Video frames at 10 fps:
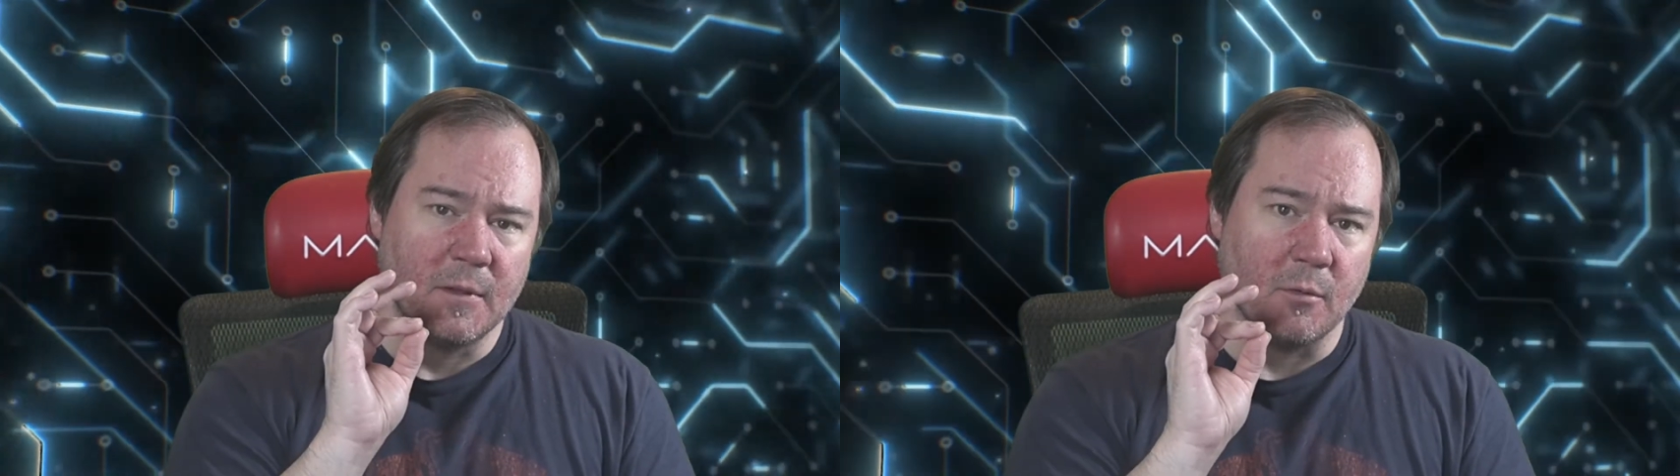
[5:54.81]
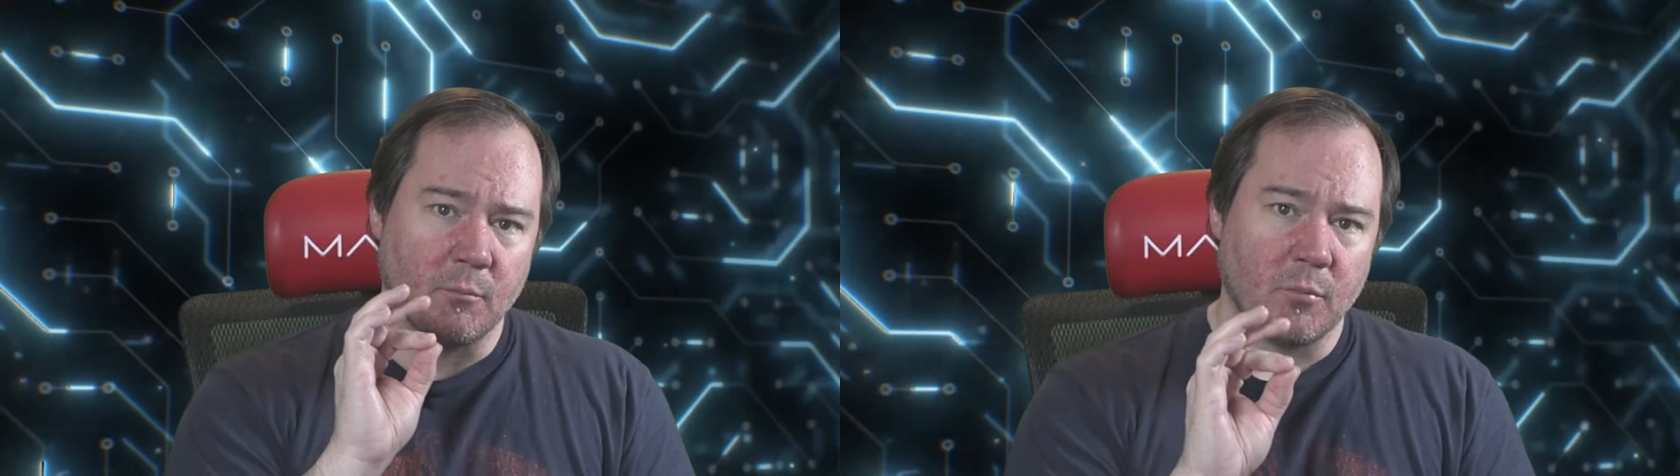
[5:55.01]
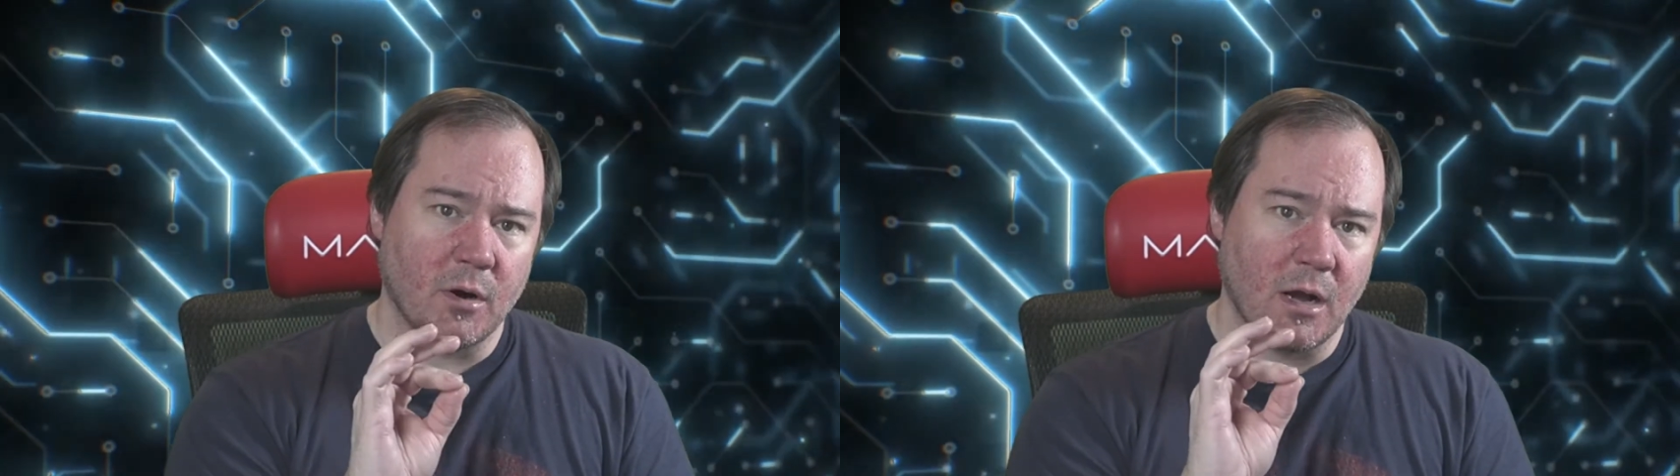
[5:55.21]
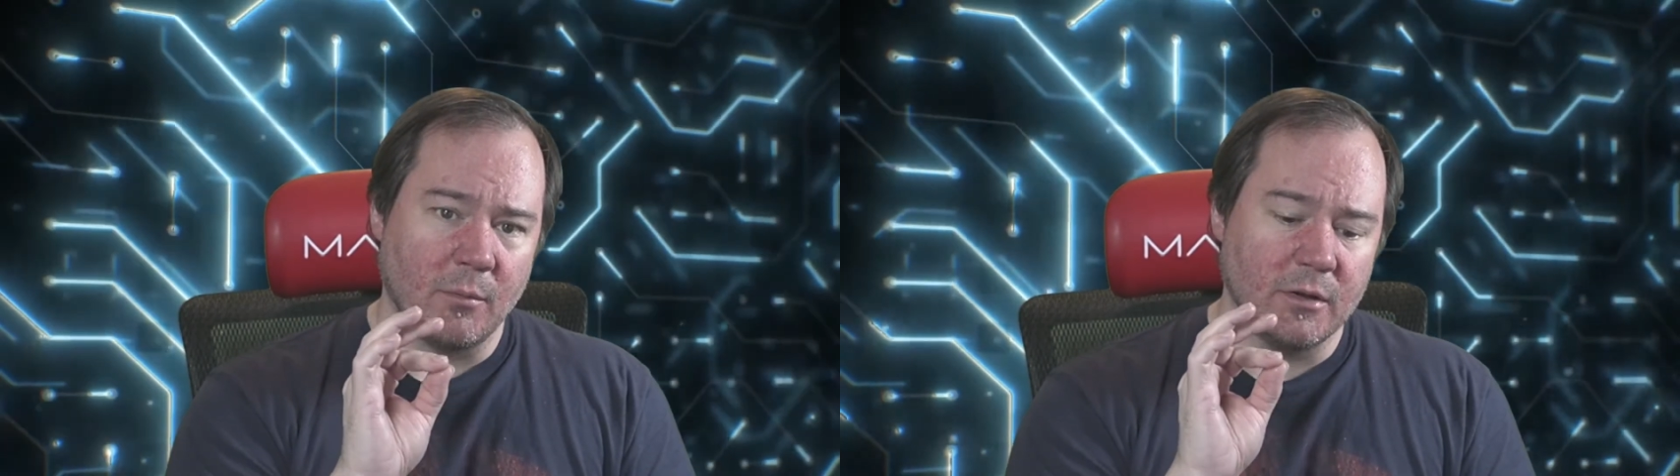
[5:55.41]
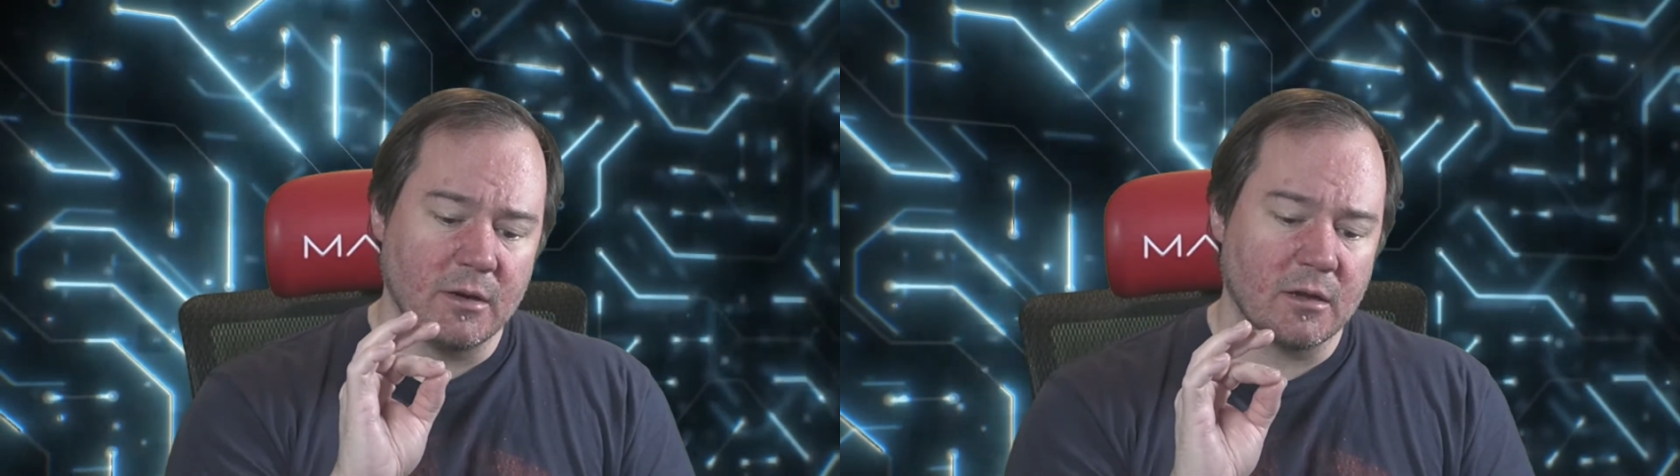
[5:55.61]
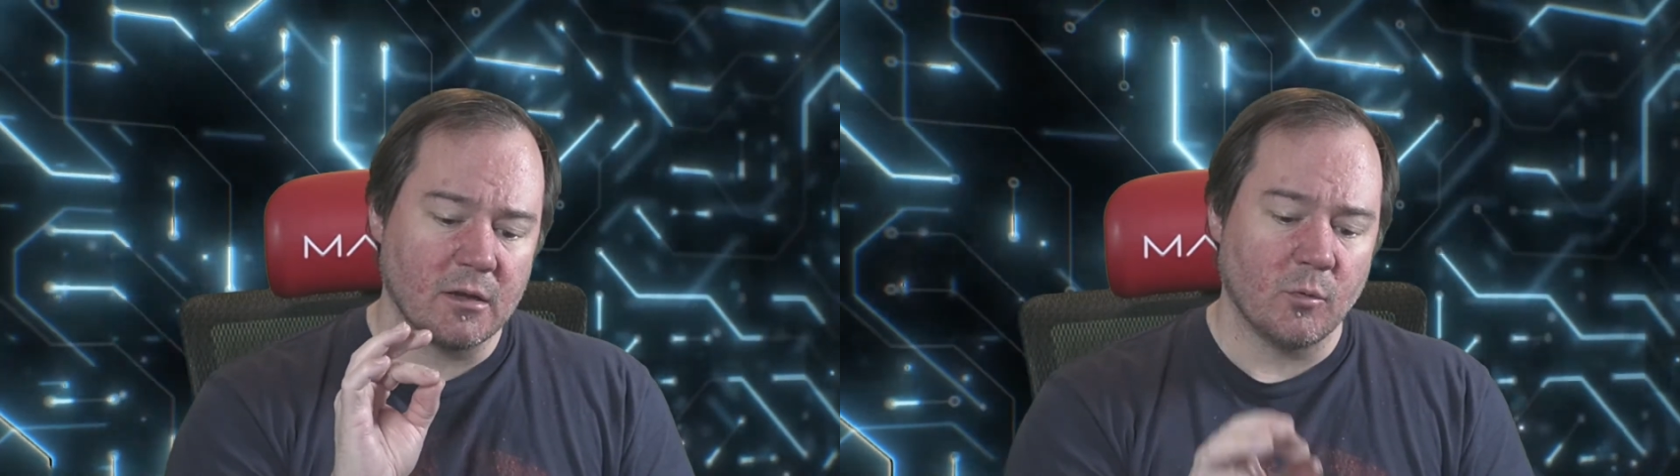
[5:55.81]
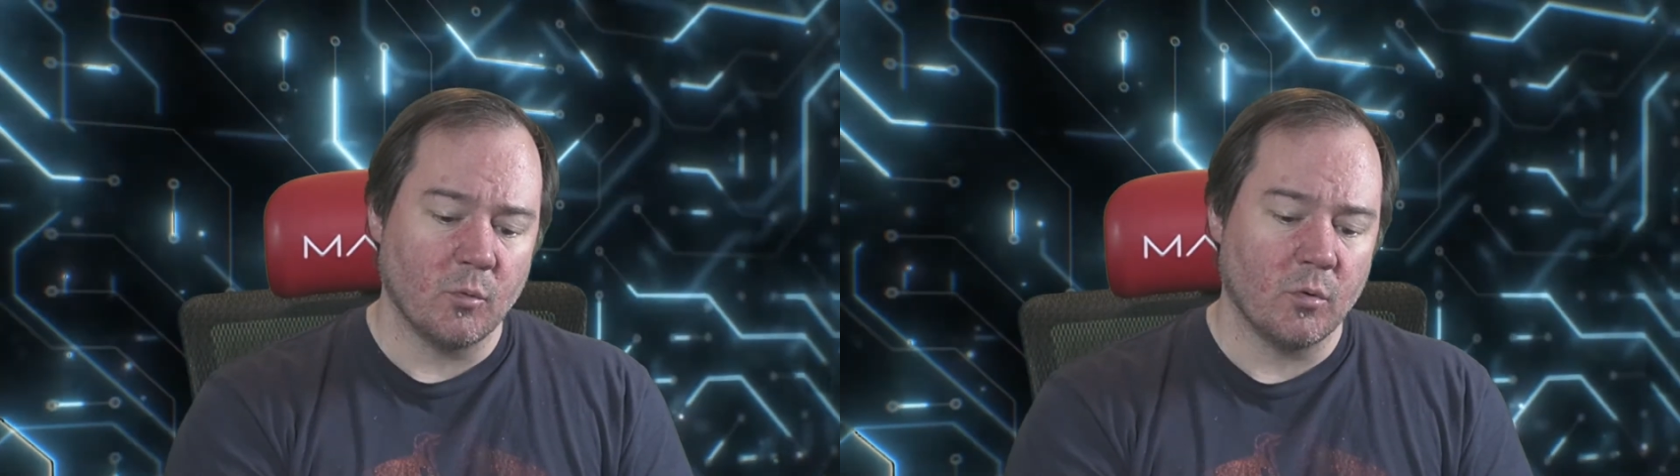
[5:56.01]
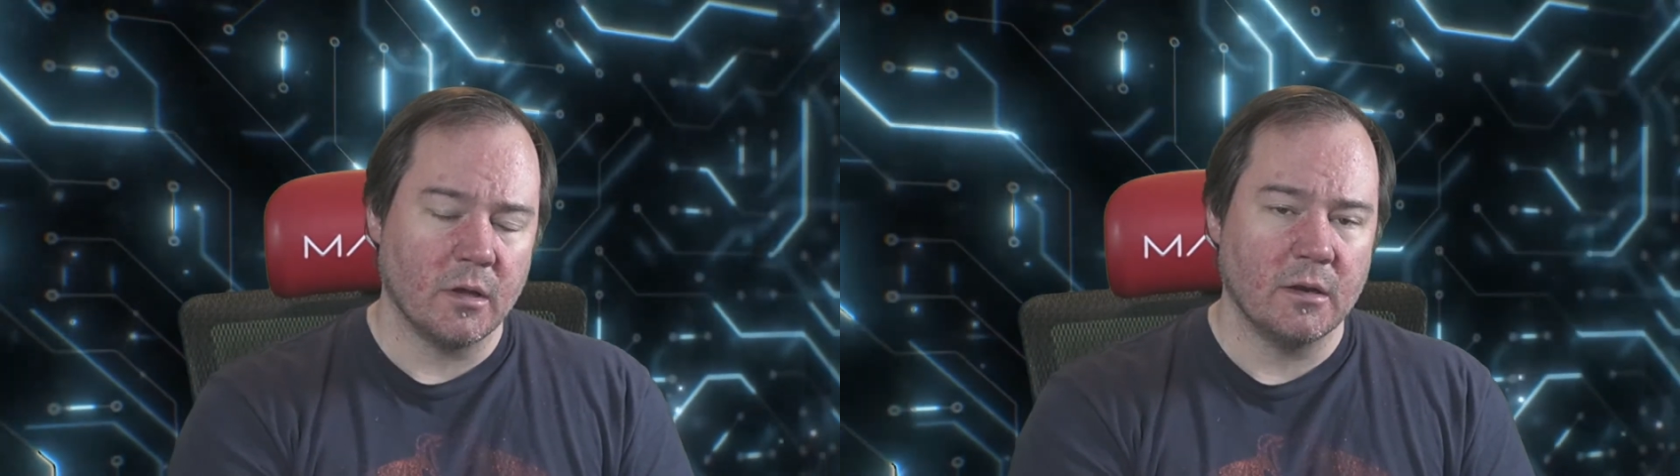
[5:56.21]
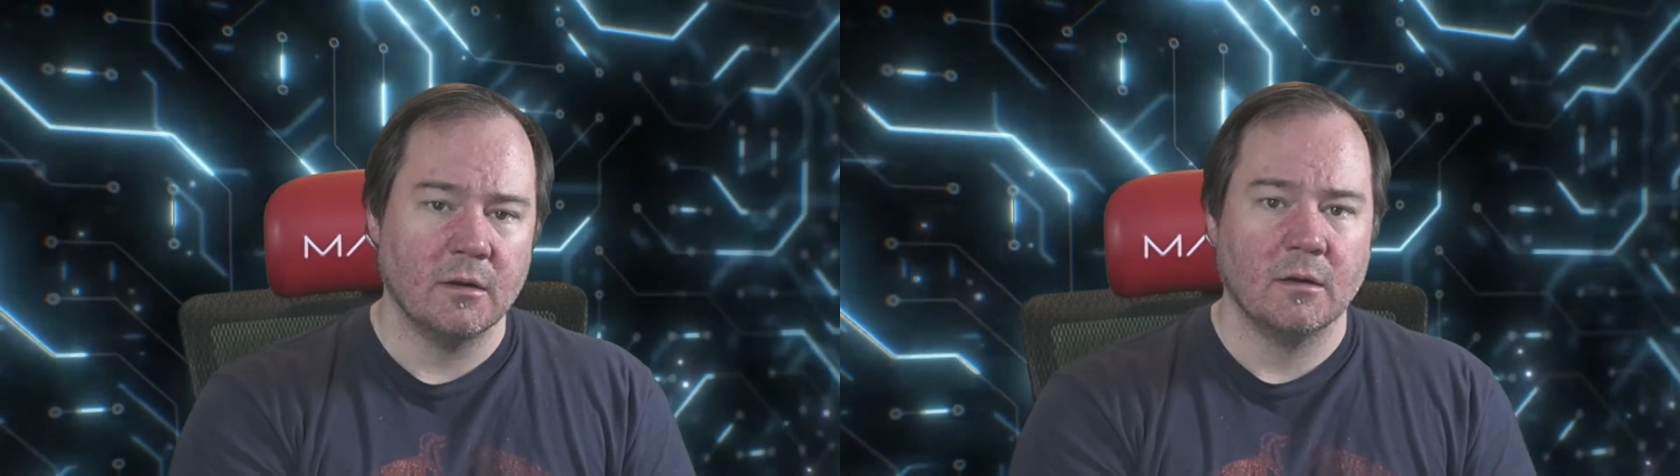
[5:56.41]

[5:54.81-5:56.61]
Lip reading: you're probably not going to want